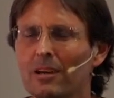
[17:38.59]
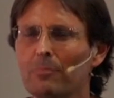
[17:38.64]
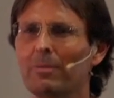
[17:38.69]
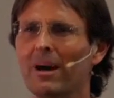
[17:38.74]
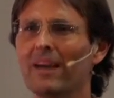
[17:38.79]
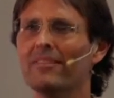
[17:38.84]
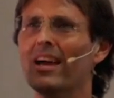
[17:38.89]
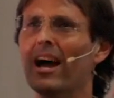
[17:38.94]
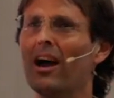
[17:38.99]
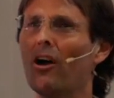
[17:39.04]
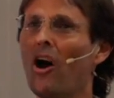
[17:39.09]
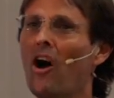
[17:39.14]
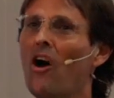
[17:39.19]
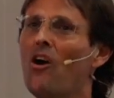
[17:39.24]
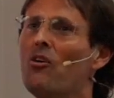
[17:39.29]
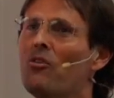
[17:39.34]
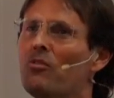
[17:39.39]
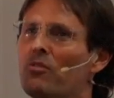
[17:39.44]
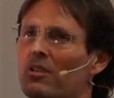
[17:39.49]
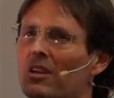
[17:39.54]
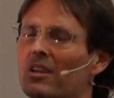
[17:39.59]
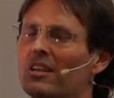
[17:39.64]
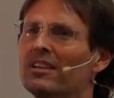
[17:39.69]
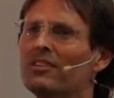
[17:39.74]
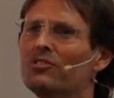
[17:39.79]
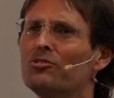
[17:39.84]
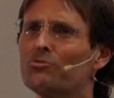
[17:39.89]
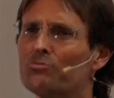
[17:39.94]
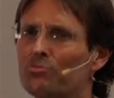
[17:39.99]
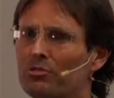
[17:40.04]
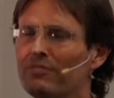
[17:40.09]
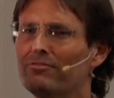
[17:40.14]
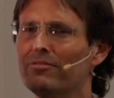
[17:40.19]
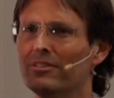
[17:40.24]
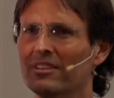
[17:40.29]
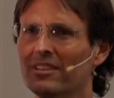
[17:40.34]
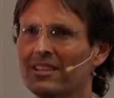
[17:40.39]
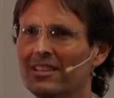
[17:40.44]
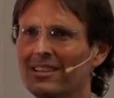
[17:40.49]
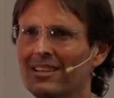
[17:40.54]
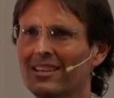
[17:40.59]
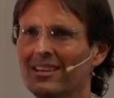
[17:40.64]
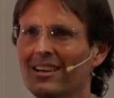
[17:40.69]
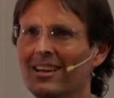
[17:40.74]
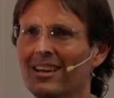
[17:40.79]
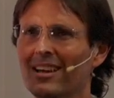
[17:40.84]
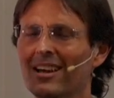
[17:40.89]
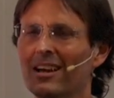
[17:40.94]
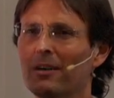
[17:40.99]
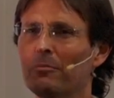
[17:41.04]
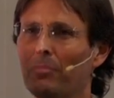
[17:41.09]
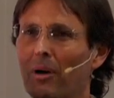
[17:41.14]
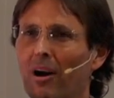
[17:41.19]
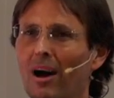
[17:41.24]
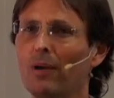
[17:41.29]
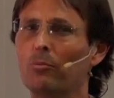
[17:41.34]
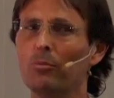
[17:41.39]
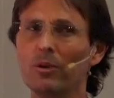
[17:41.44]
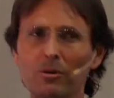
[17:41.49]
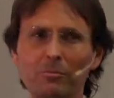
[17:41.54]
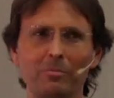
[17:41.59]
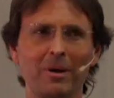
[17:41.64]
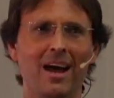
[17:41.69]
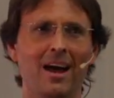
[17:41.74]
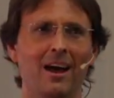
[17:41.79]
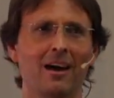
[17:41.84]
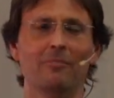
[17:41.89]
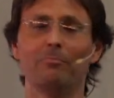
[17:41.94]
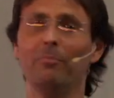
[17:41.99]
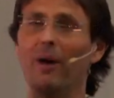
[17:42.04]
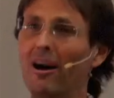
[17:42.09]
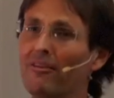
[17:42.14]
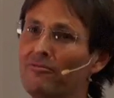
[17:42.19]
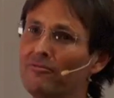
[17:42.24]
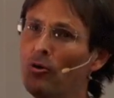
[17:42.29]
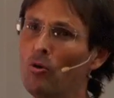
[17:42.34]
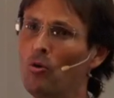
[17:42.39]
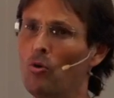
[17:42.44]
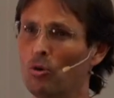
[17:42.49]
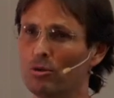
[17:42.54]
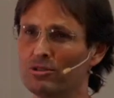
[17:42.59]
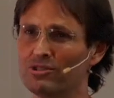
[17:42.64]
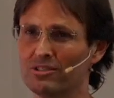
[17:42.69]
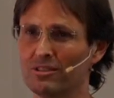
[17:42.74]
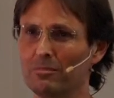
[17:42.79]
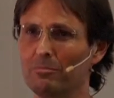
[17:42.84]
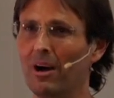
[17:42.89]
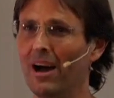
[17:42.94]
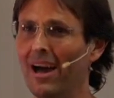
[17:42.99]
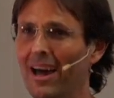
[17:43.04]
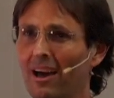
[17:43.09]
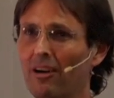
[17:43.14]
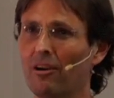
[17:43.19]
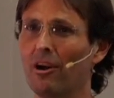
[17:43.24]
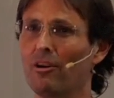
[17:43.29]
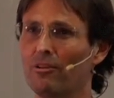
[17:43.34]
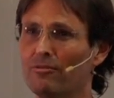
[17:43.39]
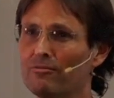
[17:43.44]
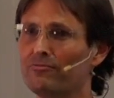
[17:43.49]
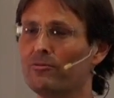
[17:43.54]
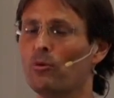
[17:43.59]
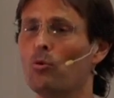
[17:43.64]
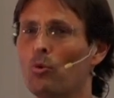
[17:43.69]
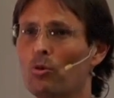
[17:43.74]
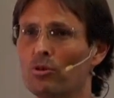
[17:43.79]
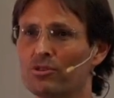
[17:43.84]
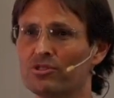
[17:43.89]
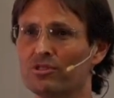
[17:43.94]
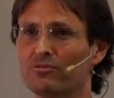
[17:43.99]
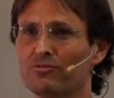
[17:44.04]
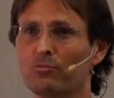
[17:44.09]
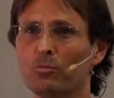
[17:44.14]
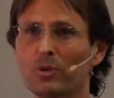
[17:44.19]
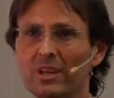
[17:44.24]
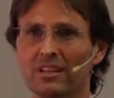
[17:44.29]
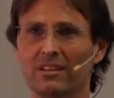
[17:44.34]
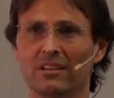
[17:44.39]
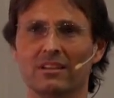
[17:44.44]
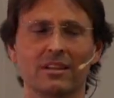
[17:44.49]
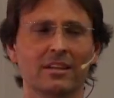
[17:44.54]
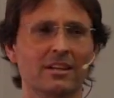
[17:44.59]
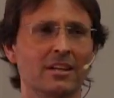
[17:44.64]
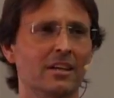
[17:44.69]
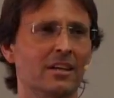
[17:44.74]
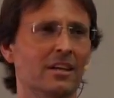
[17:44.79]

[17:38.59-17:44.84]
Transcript: but they're only driven by willpower, by force, by our own force of will.